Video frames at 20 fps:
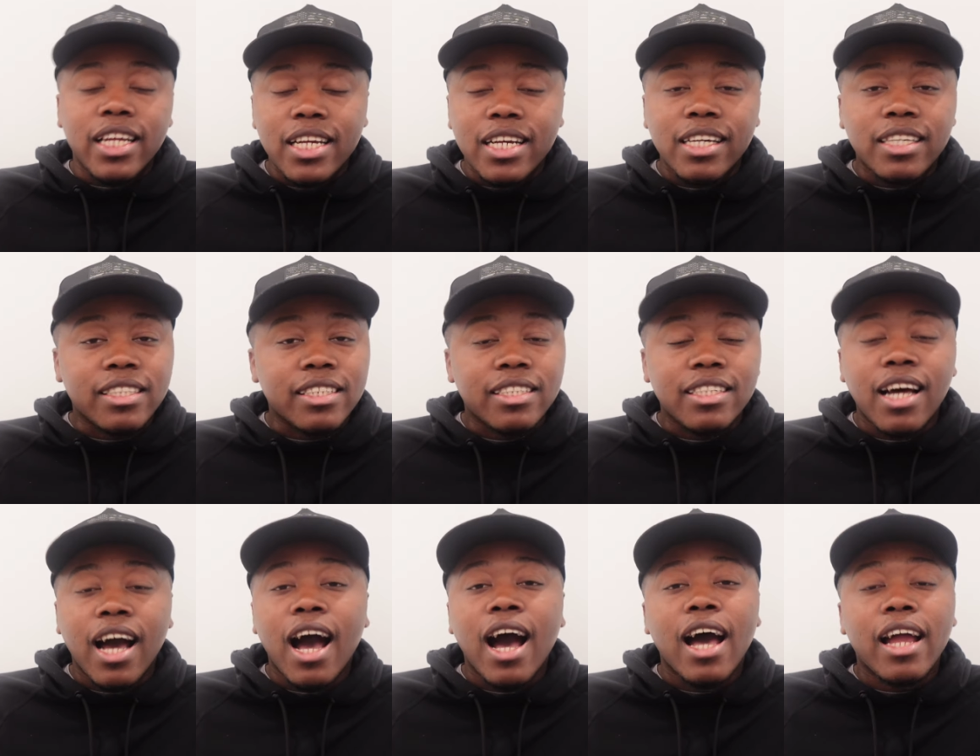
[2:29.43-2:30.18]
He has
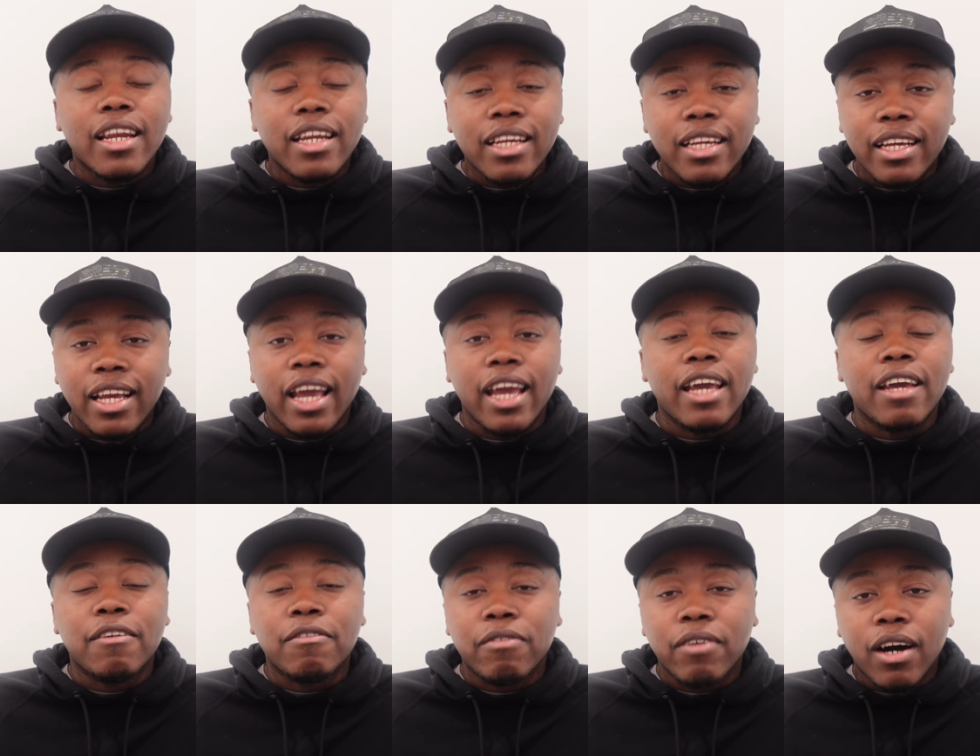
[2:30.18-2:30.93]
not
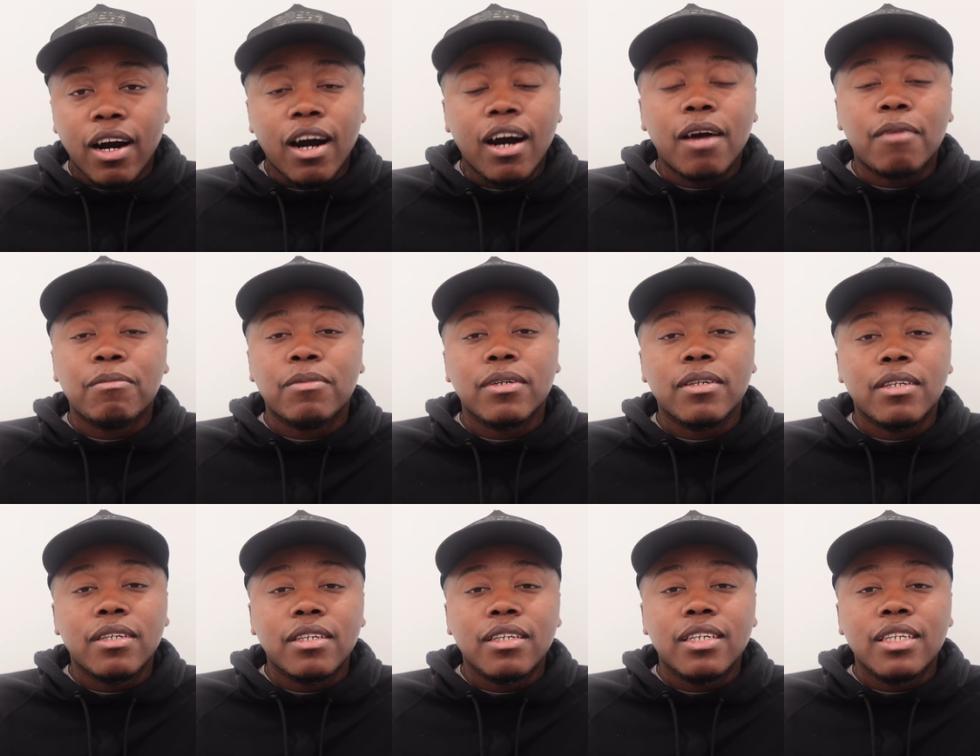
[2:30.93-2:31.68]
gave
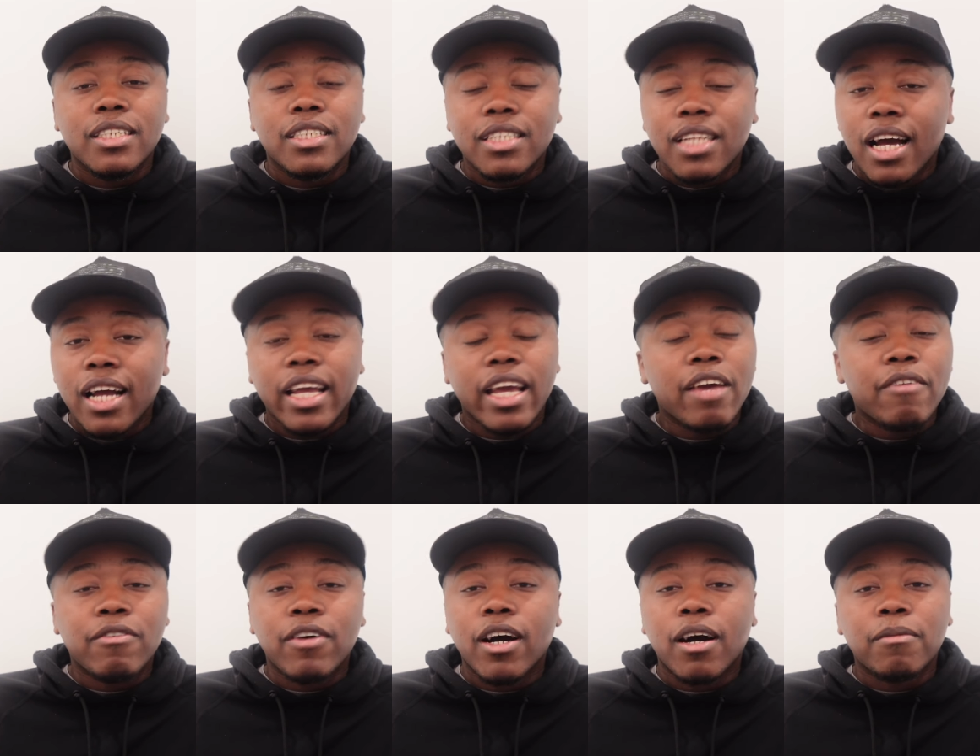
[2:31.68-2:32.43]
up. He's not
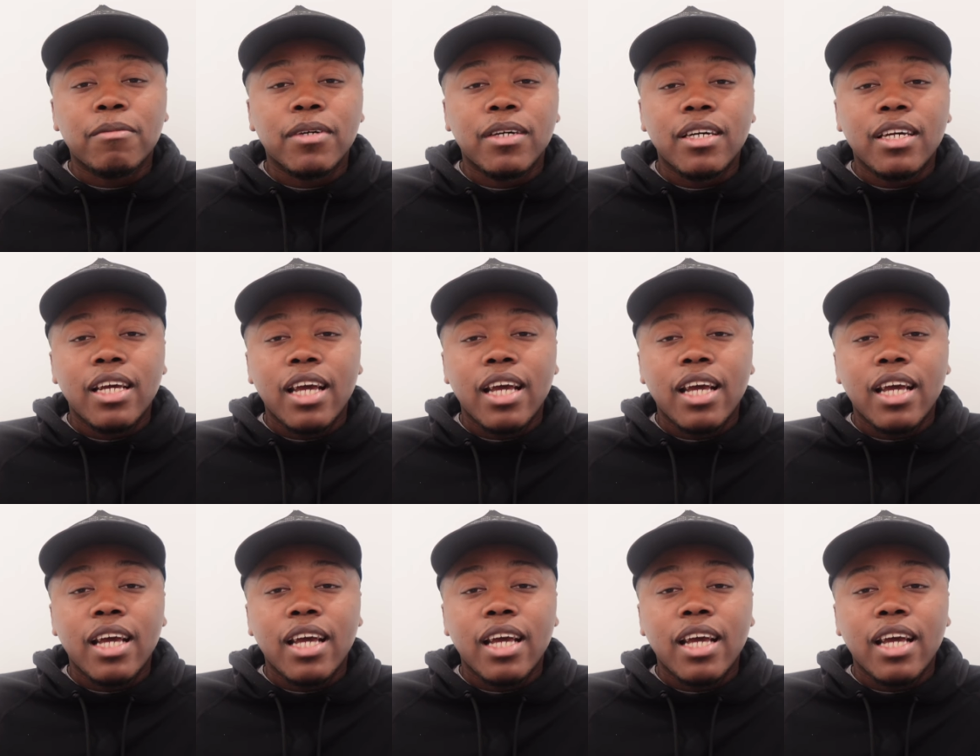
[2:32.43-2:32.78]
gave up.